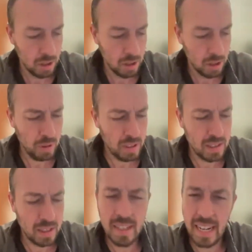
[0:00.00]

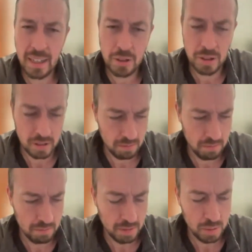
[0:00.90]
curious
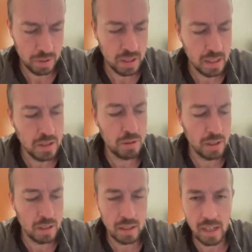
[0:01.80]
connection between an
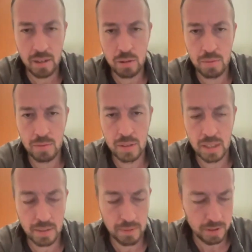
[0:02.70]
injury that Yaakov
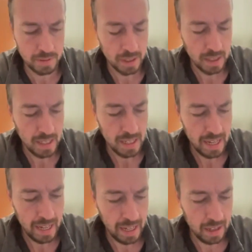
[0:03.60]
receives
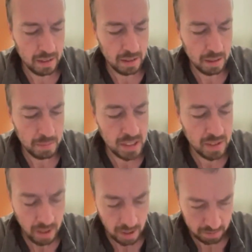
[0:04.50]
and a
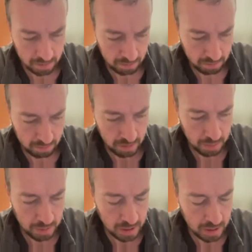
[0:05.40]
mitzvah
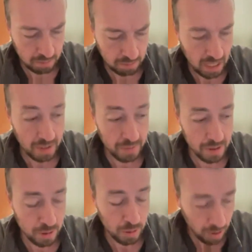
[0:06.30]
that we have in
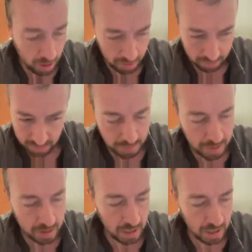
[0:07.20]
the Torah,
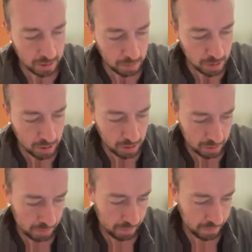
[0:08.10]
seemingly as a result.